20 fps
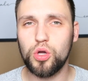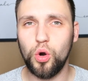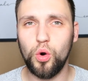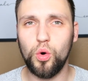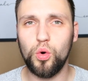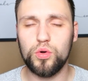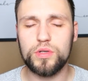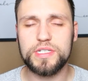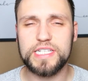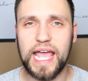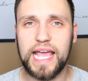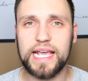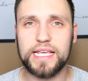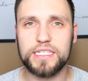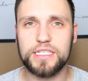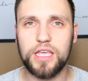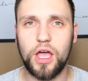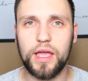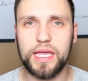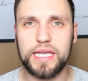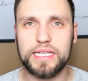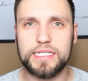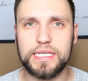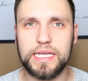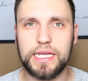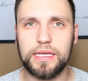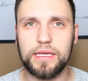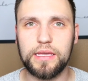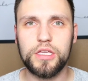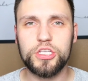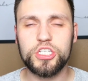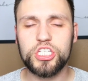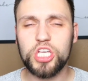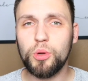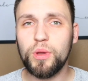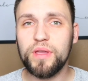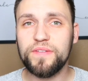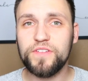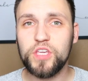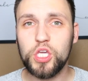cause anxiety.
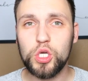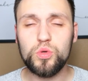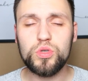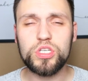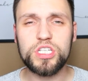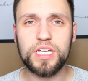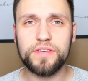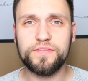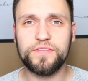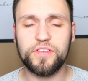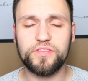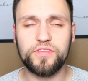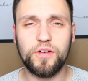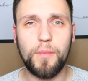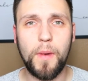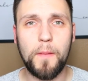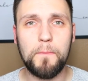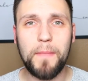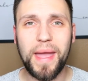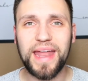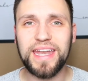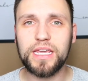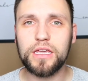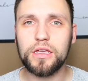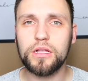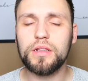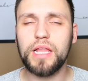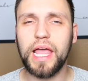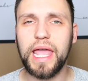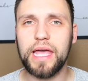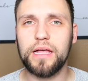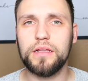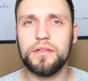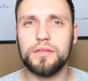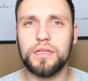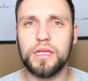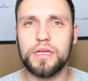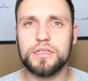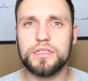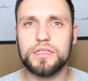So if you suffer from a medical
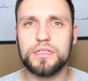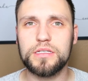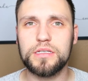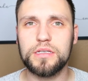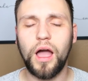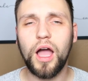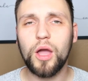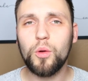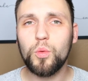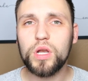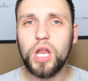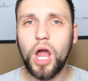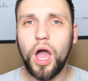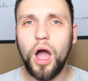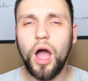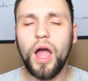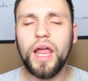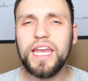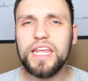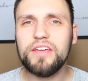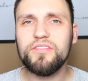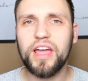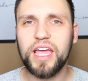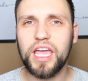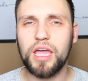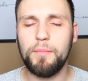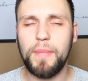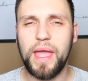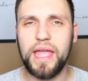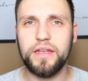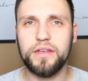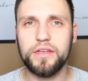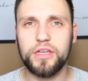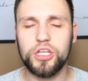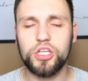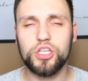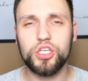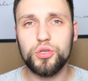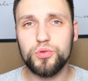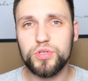illness, I would highly
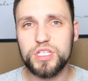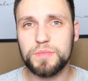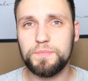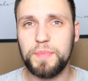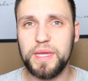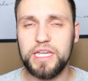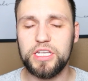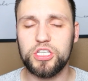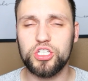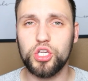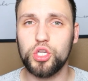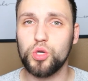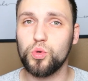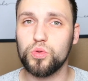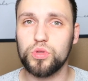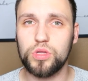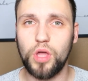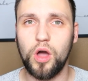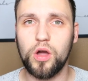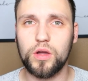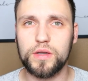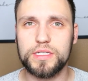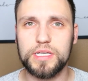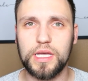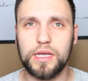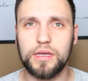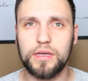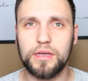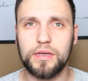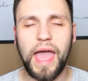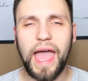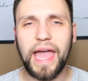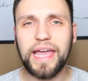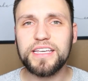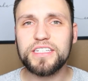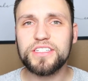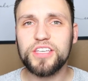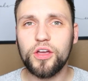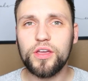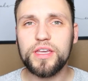recommend you speak to your doctor.
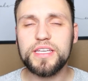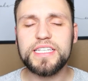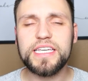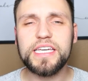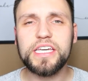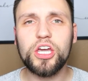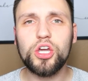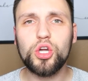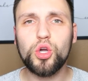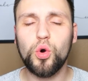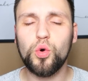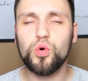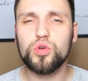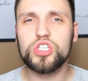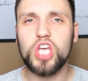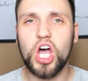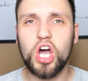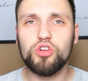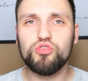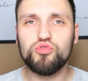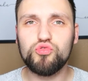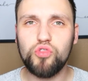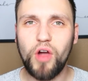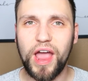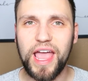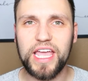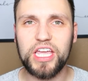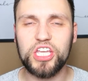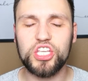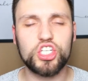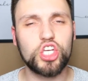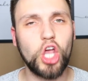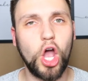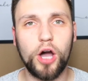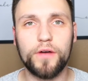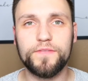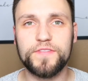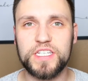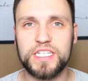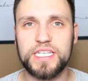Anxiety can cause a range
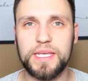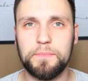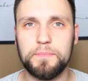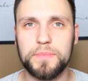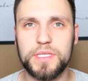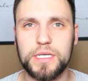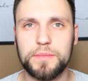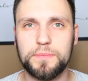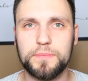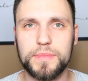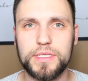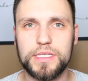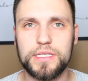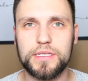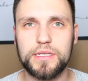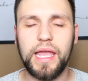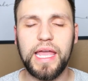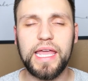of symptoms,